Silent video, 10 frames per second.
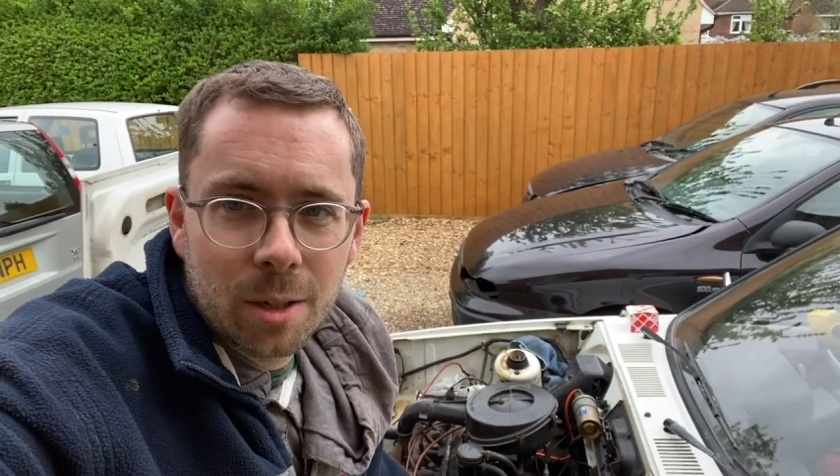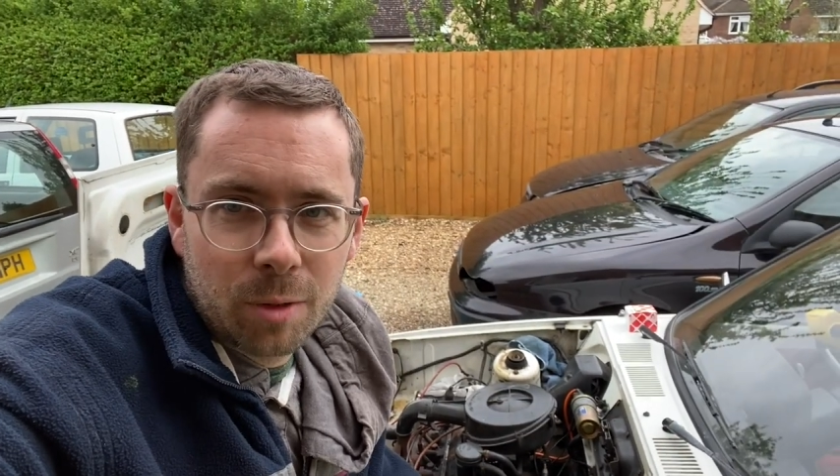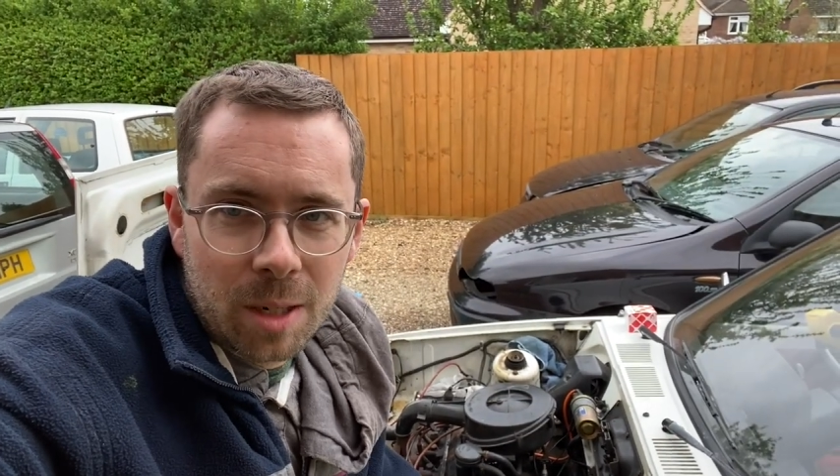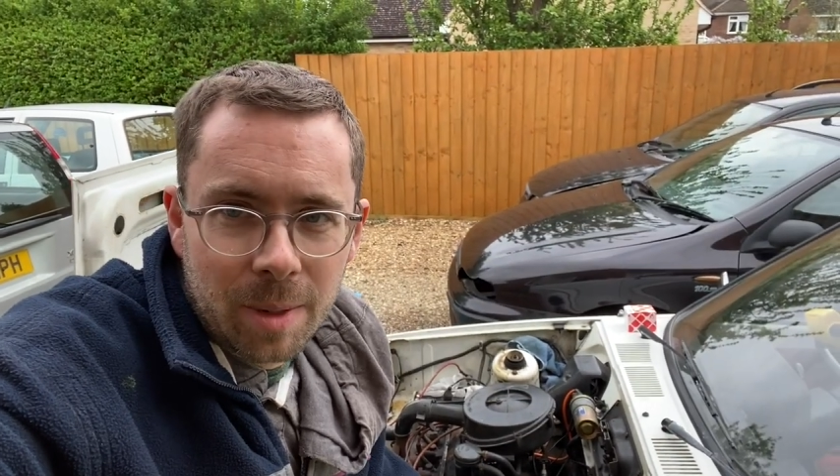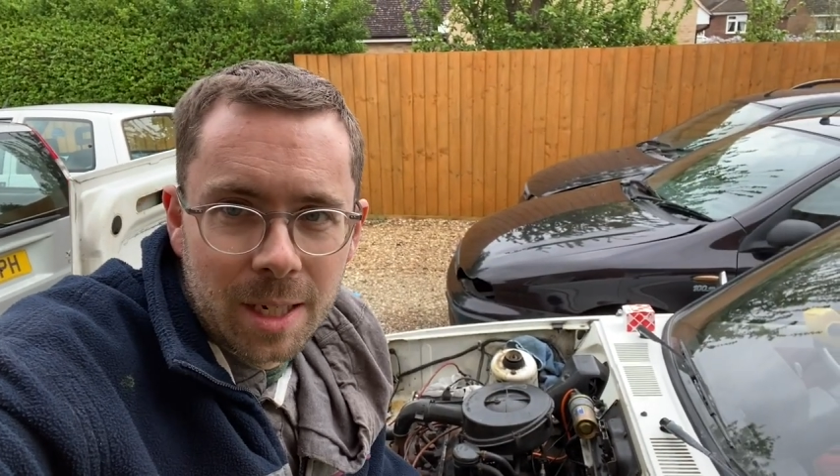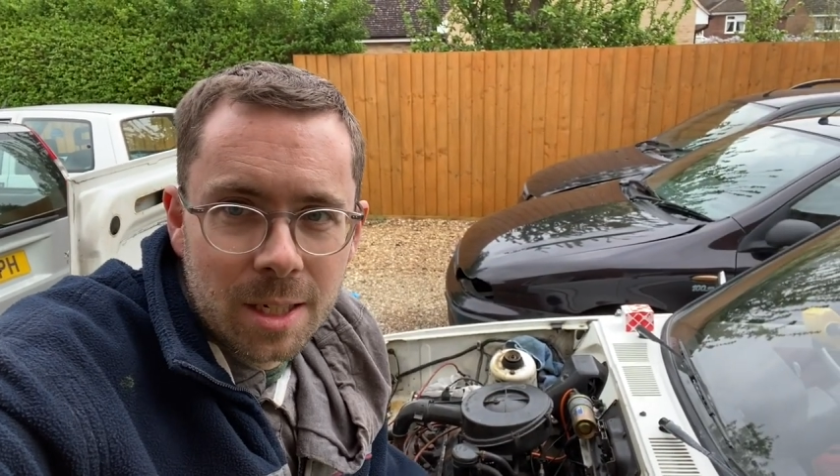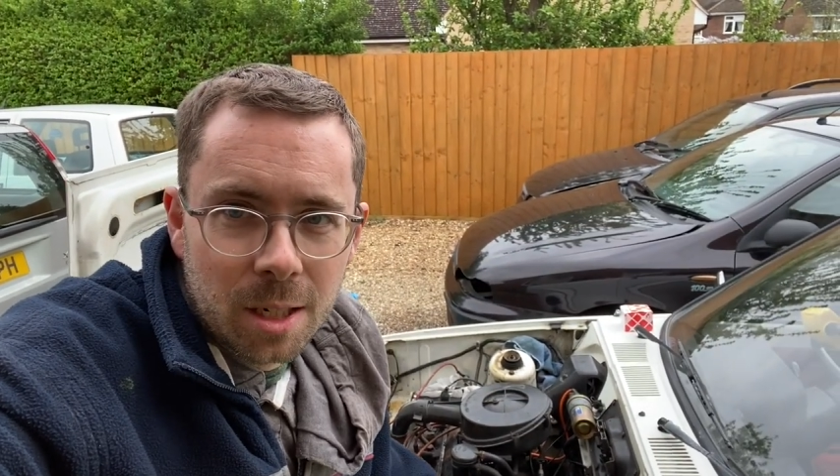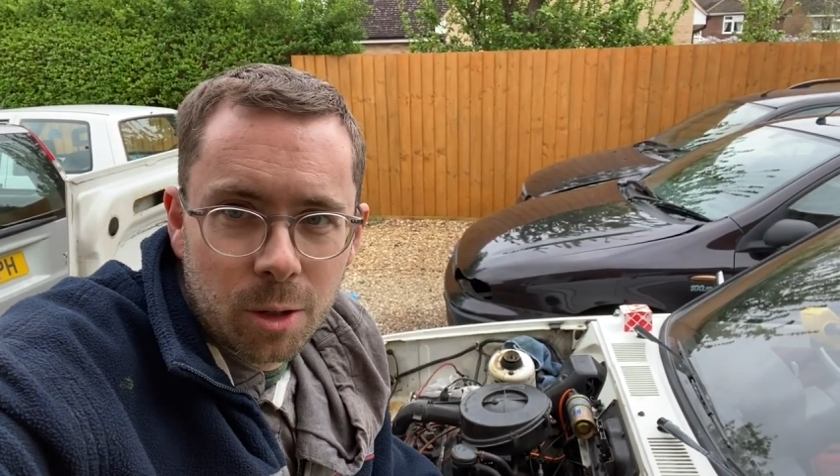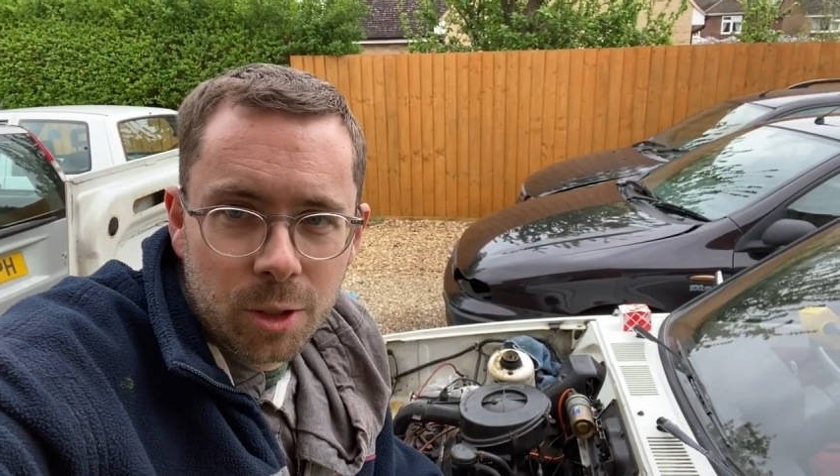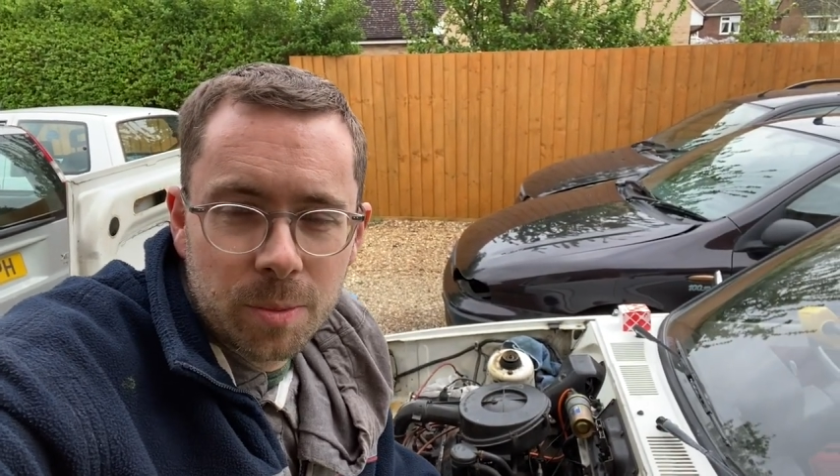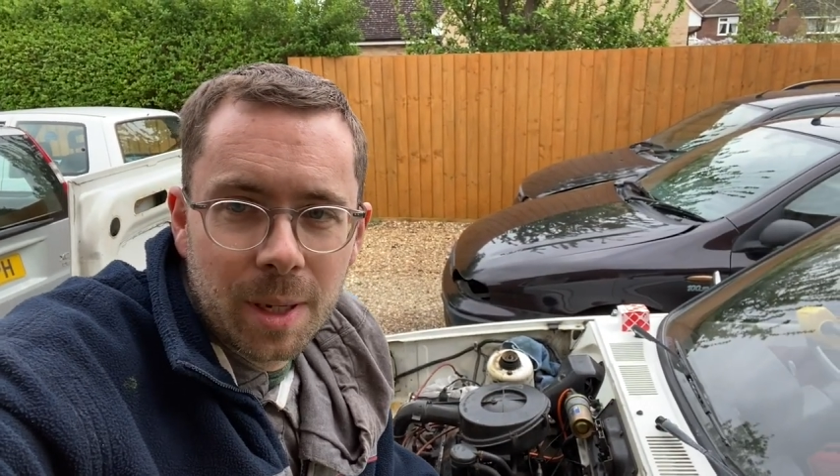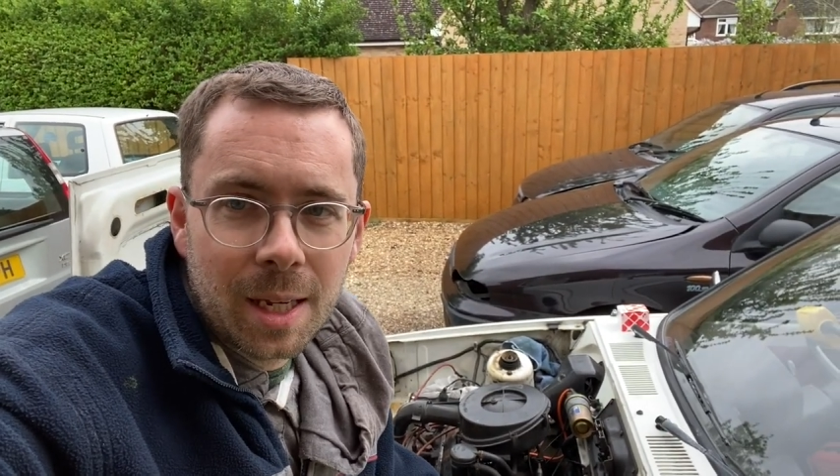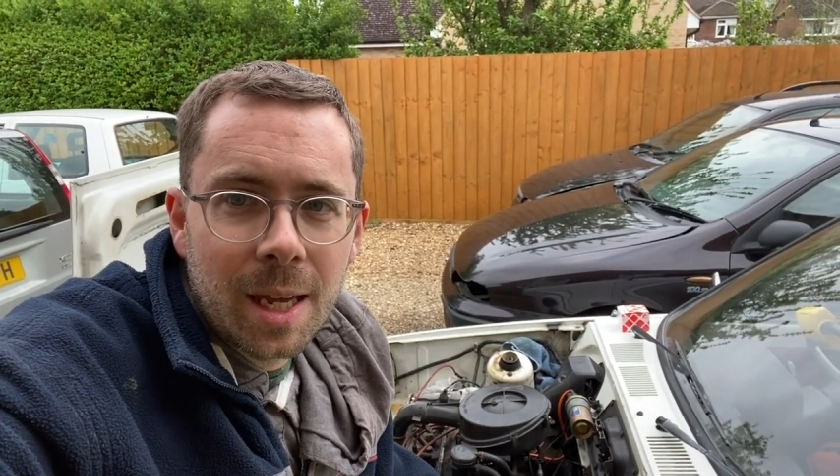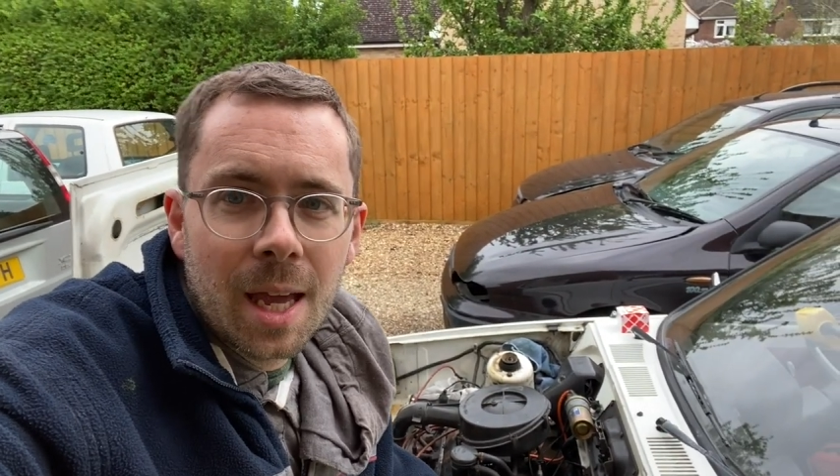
it really means a lot to me,